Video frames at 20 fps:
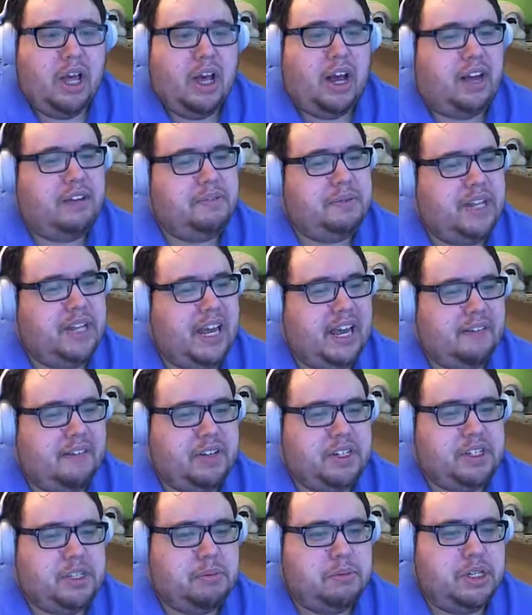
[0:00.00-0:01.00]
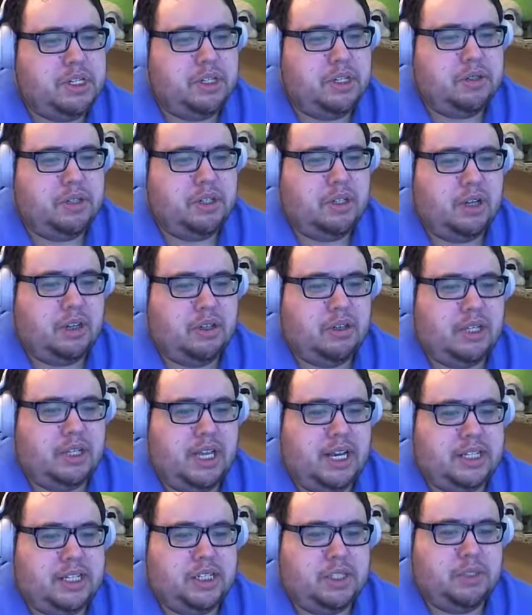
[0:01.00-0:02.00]
I've been having some issues in other
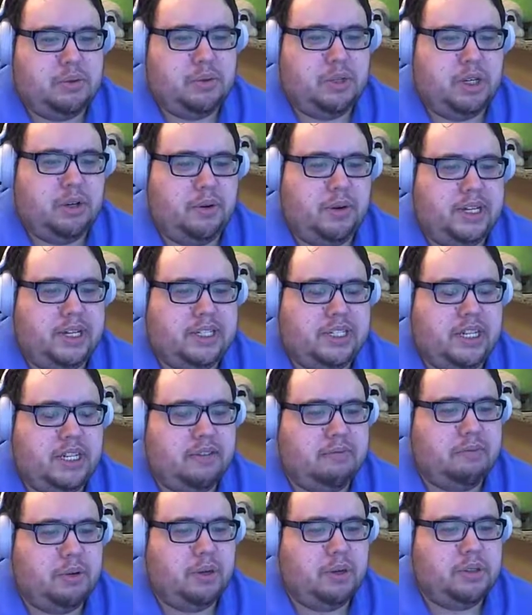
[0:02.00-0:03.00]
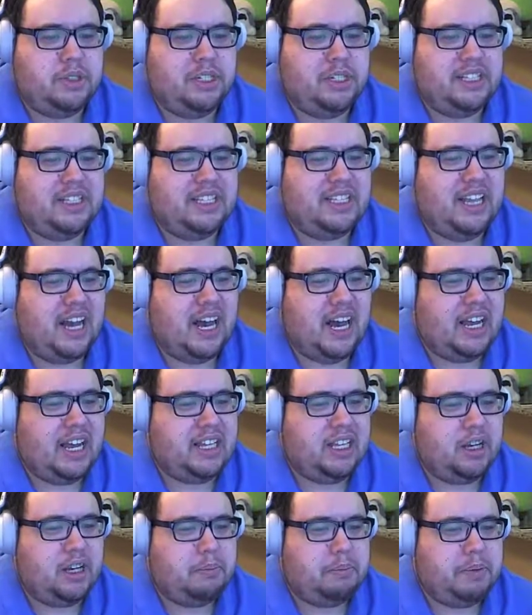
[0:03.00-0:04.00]
classes with grades that I've posted not
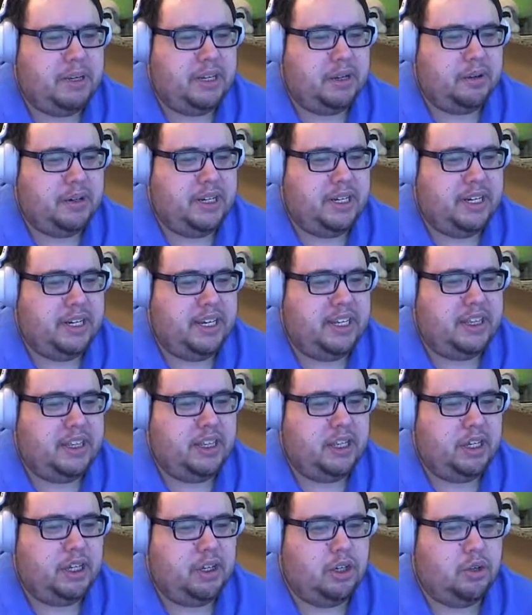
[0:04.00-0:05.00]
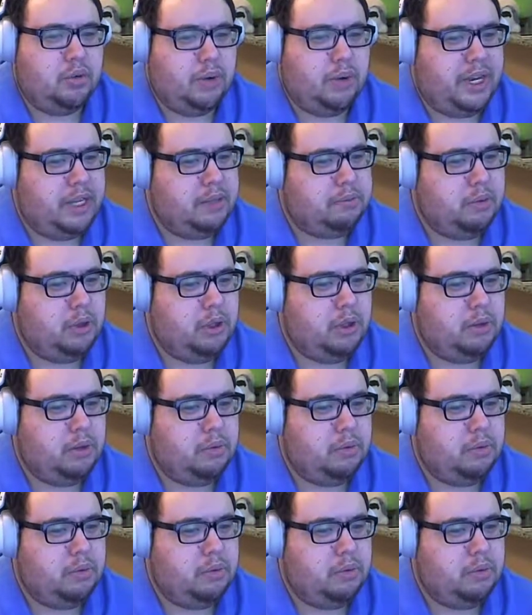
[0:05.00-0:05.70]
appearing in the grade book,